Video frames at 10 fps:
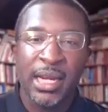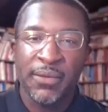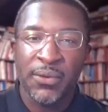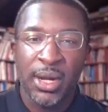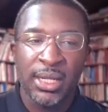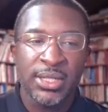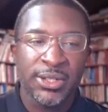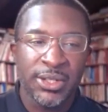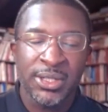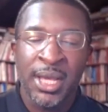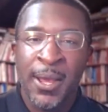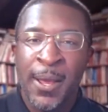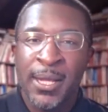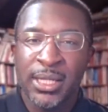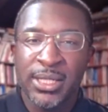that for our listeners.
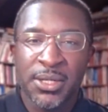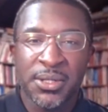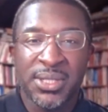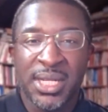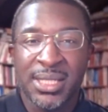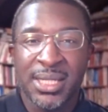This